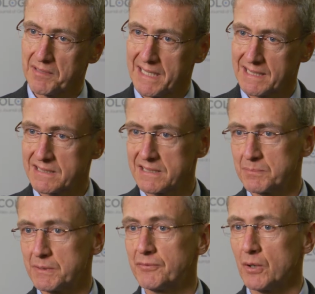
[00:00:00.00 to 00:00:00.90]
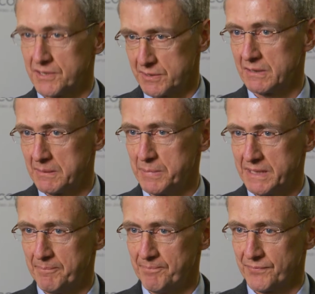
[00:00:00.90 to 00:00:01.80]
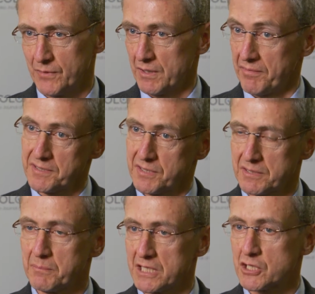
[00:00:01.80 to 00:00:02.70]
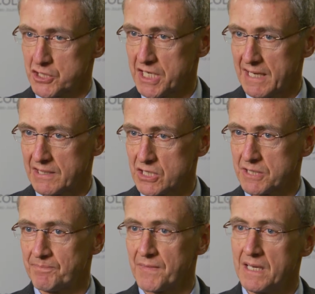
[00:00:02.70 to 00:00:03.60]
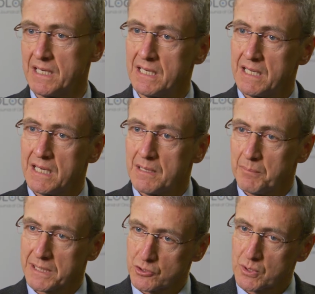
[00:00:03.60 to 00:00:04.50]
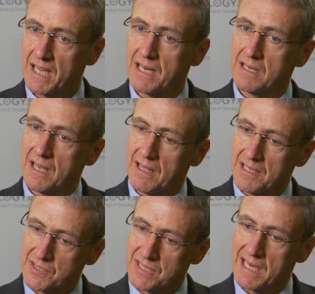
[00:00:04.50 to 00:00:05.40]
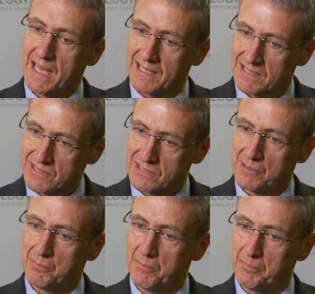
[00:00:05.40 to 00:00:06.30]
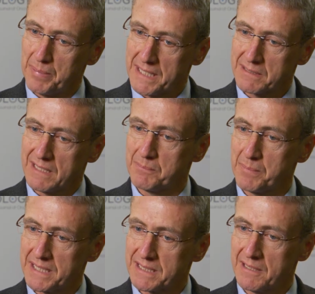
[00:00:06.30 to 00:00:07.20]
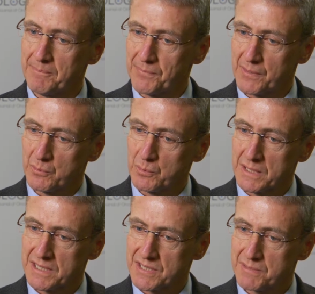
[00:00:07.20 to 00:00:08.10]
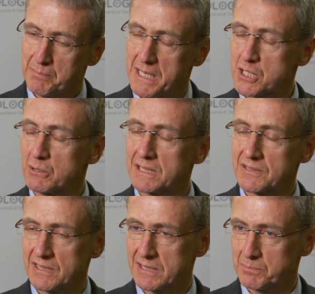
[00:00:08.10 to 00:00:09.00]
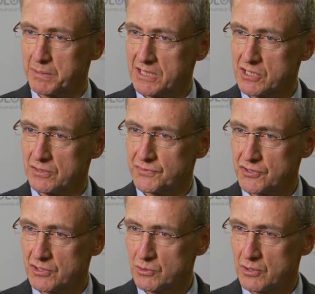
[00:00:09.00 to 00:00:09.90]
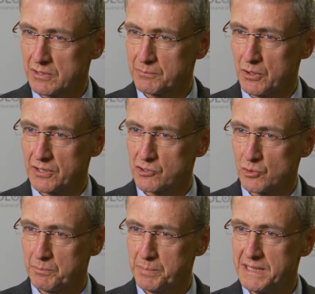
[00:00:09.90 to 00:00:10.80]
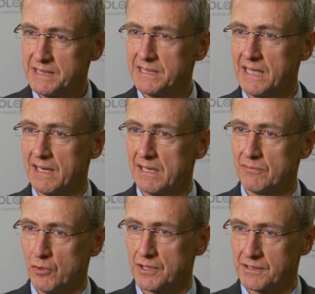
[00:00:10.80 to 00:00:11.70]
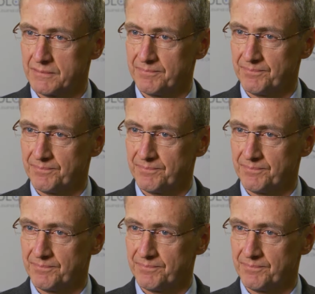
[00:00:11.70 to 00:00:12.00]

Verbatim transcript: select these before therapy, or this is a major challenge. But you can select better and better with measuring the expression of the so-called molecule PDL1.